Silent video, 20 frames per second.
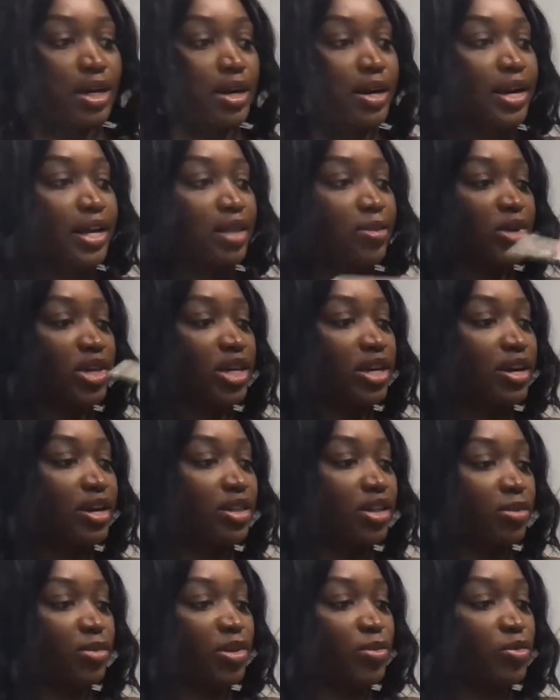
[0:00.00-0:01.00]
All right, let me carry a
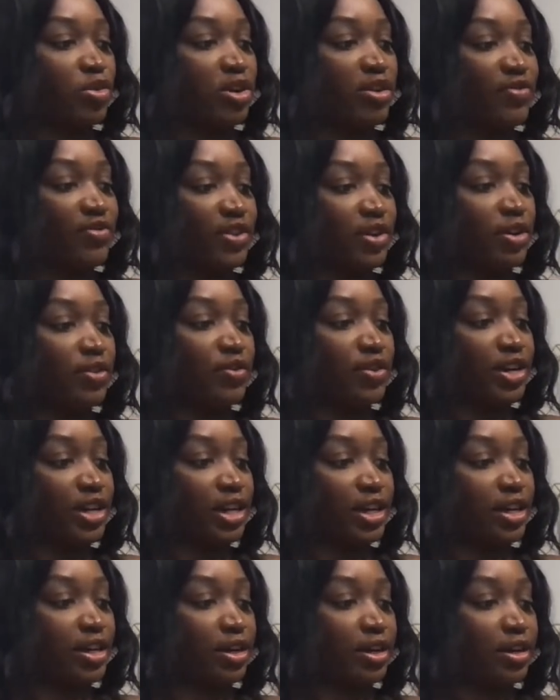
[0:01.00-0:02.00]
little bit more of it over
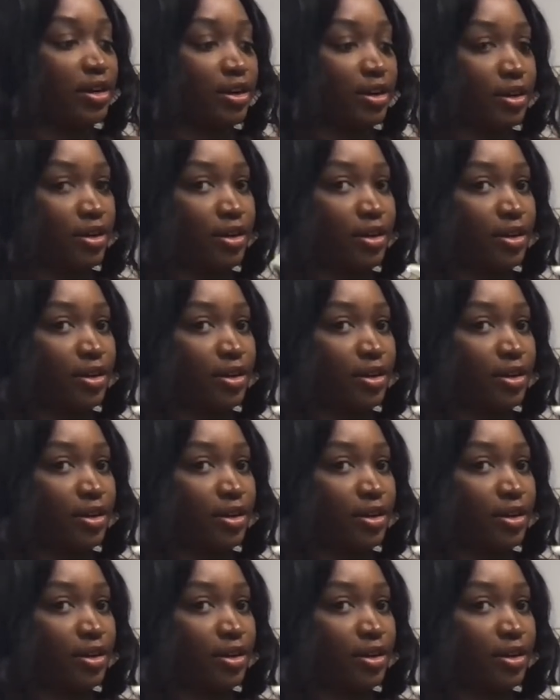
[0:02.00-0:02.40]
here.